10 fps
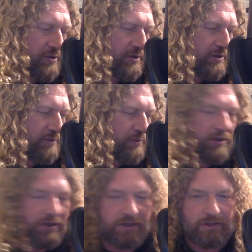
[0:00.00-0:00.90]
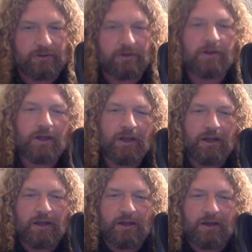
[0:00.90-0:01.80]
to this particular
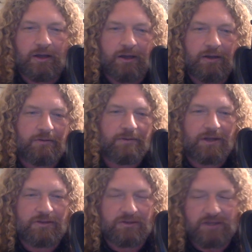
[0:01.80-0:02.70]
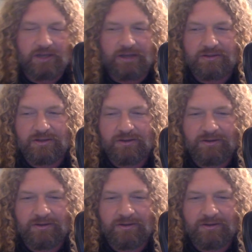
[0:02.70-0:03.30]
uh, exercise,